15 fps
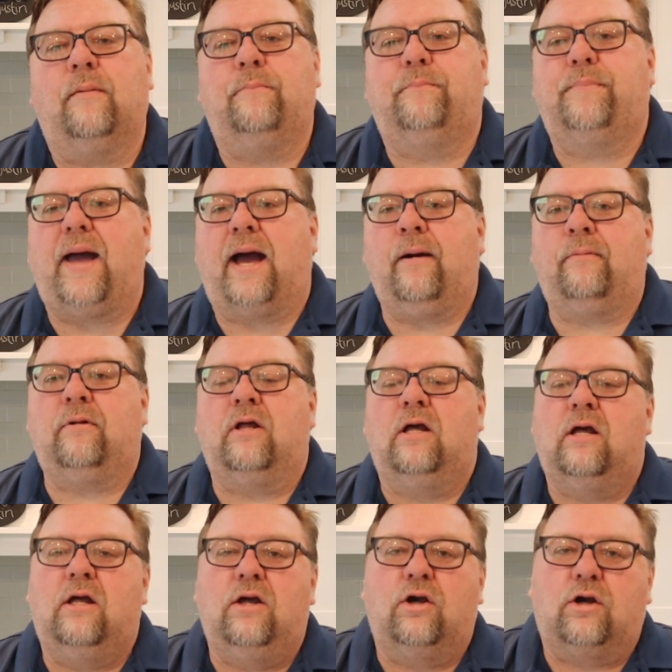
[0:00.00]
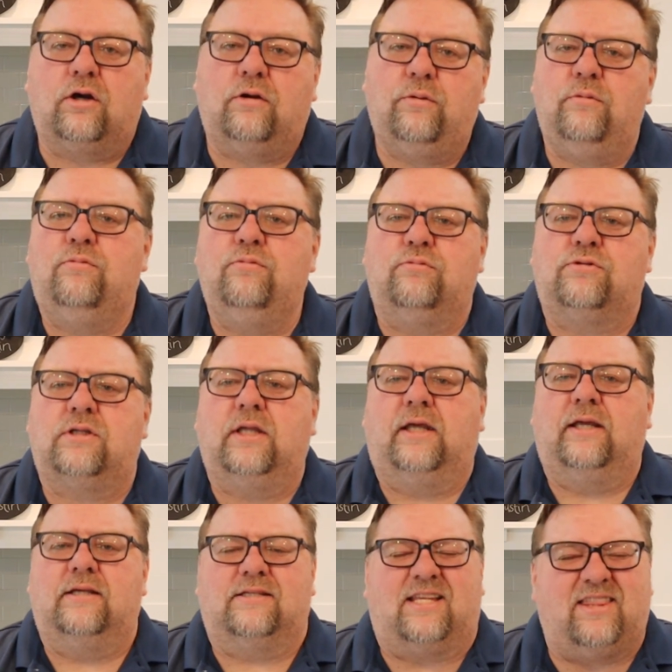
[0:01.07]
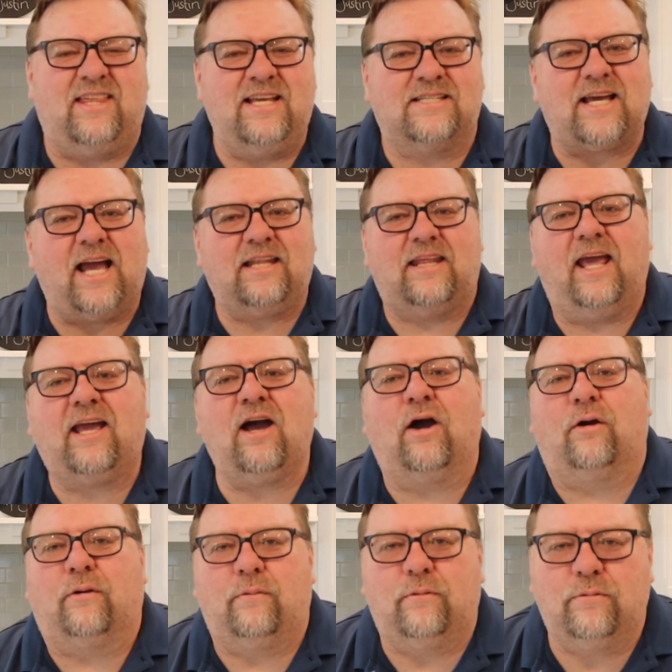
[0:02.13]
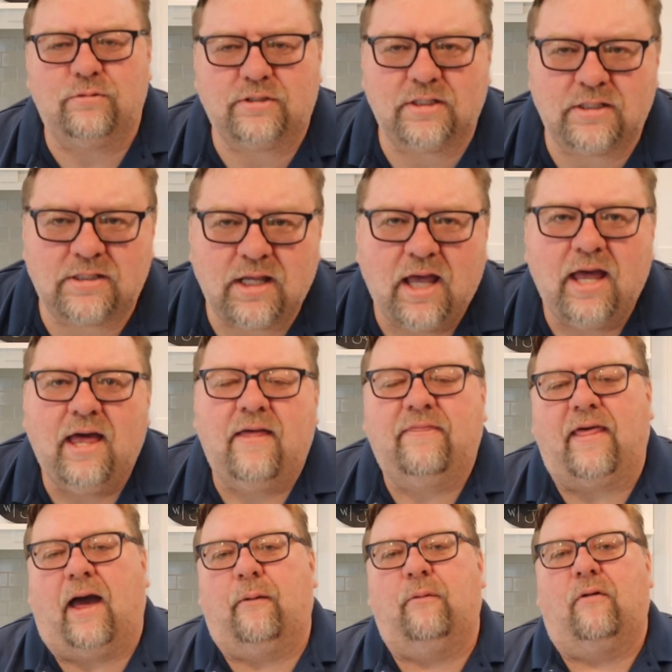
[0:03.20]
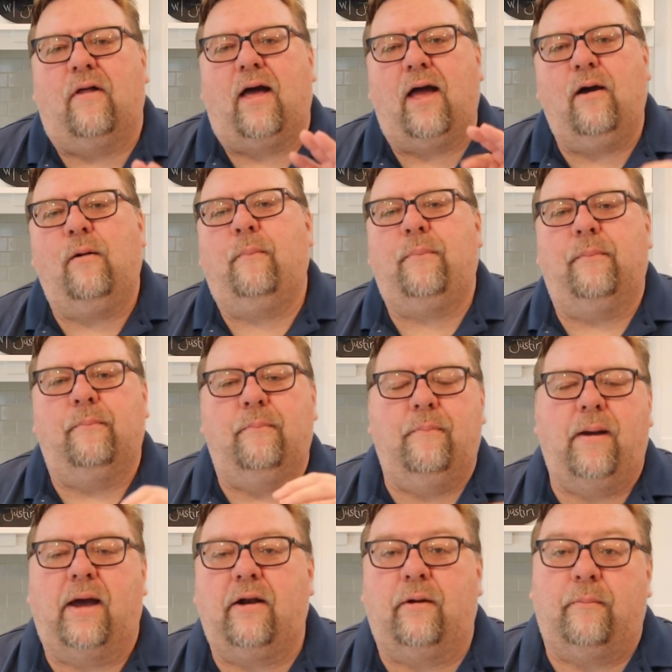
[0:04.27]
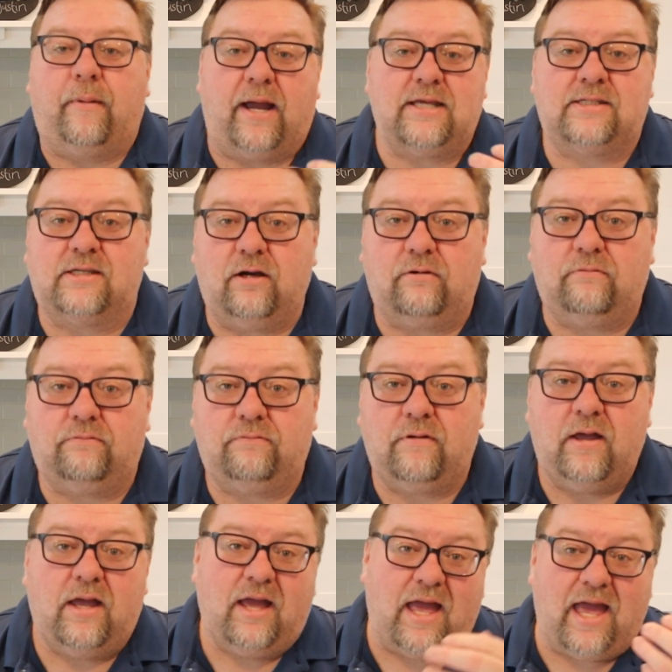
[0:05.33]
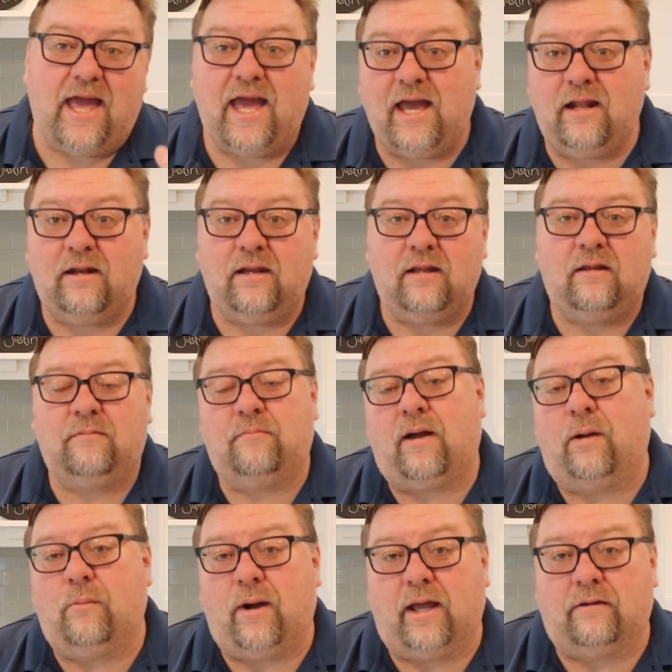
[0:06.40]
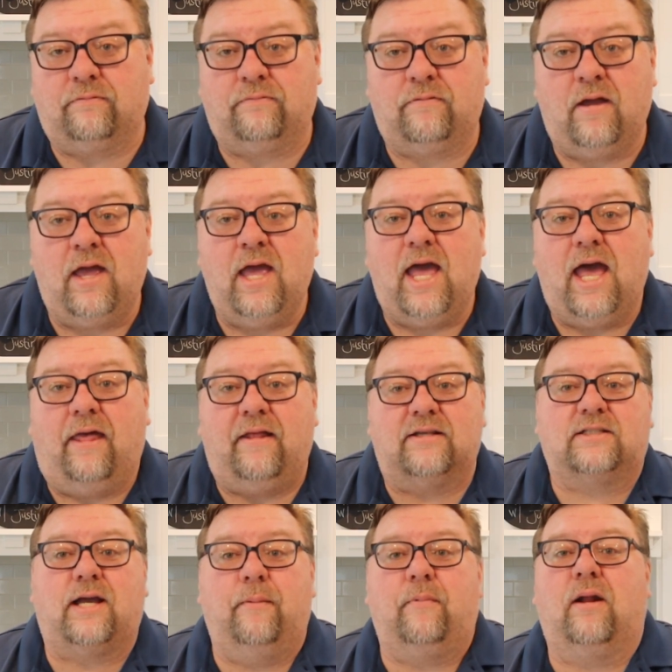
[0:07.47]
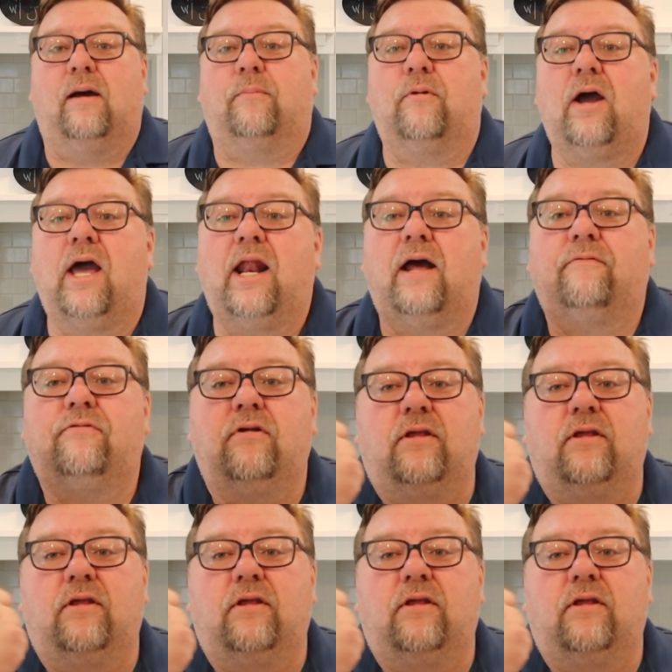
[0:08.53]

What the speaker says: about cruise things, the things I take on cruises that will help better myself and my wife. And that's coming up right after